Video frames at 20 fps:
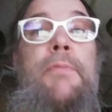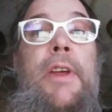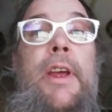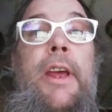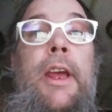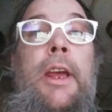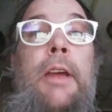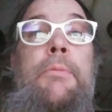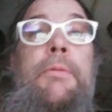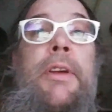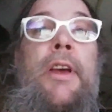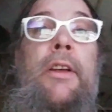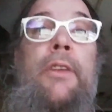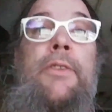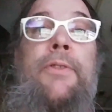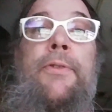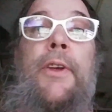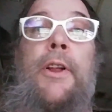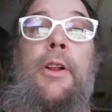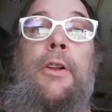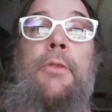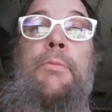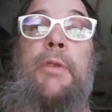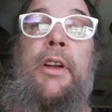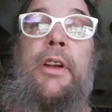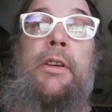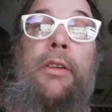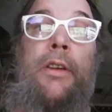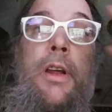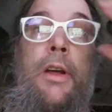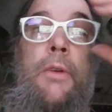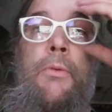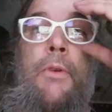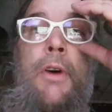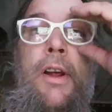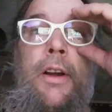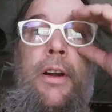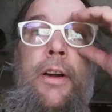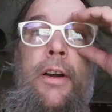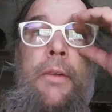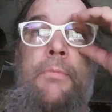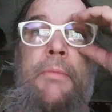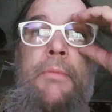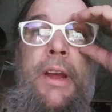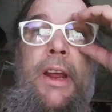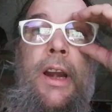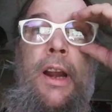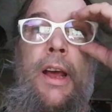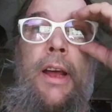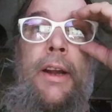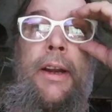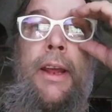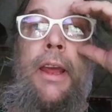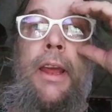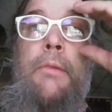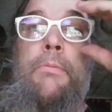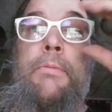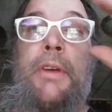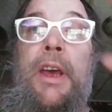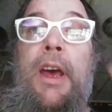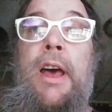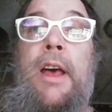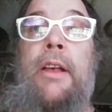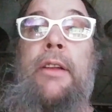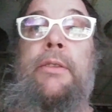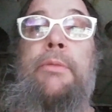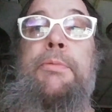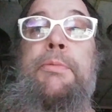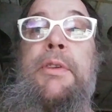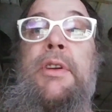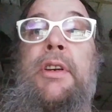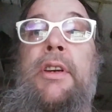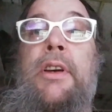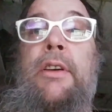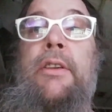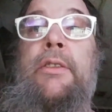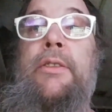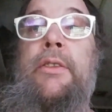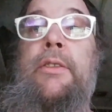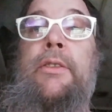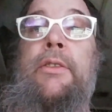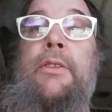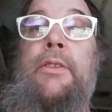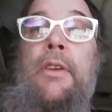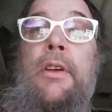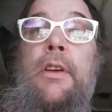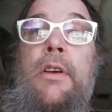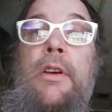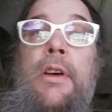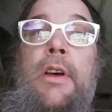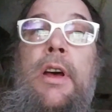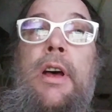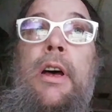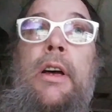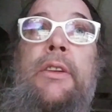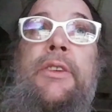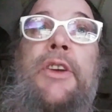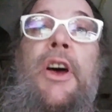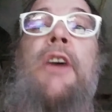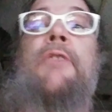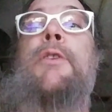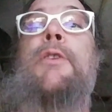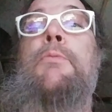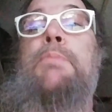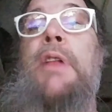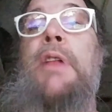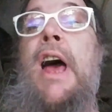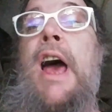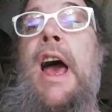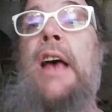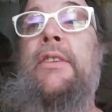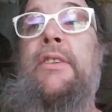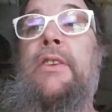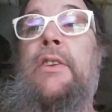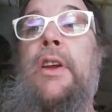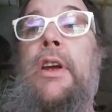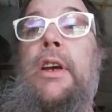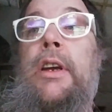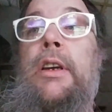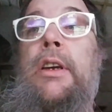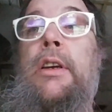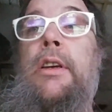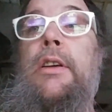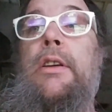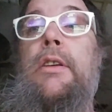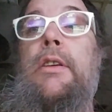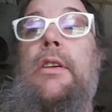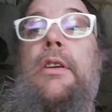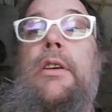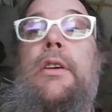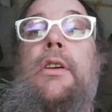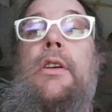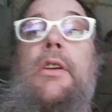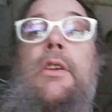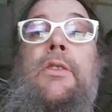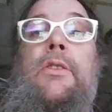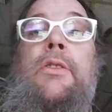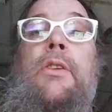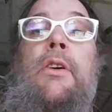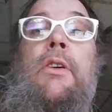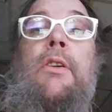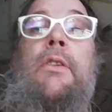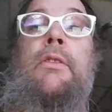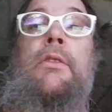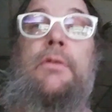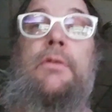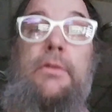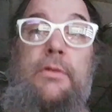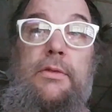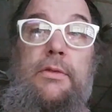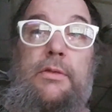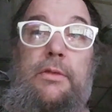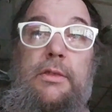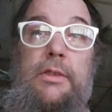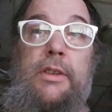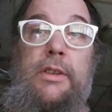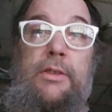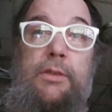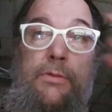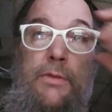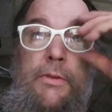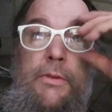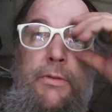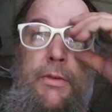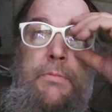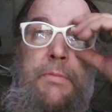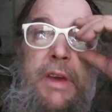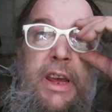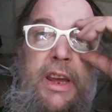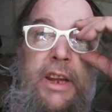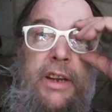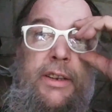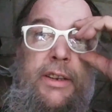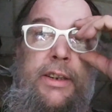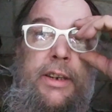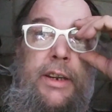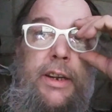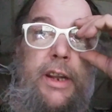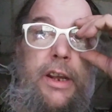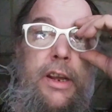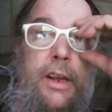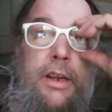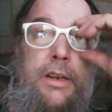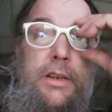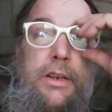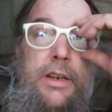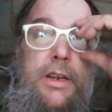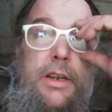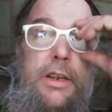ABS filament, and I wanted them made out of ABS because it's a tougher plastic. So this is what we made today.